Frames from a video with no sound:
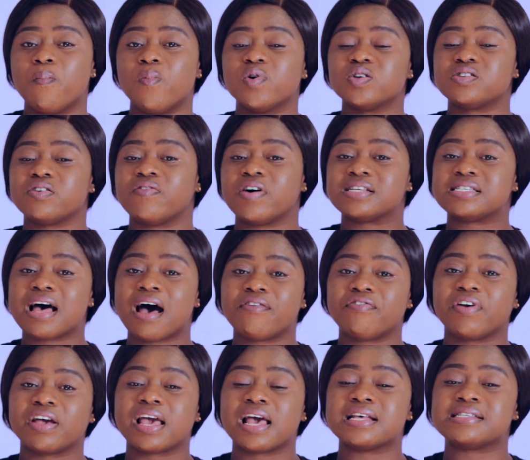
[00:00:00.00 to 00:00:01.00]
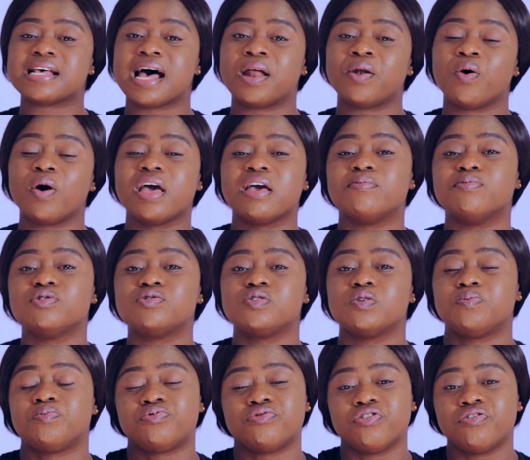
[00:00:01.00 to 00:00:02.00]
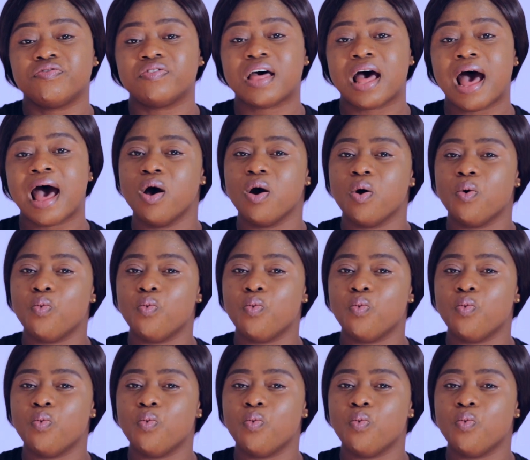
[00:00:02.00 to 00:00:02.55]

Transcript: most of us Africans are not able to prove that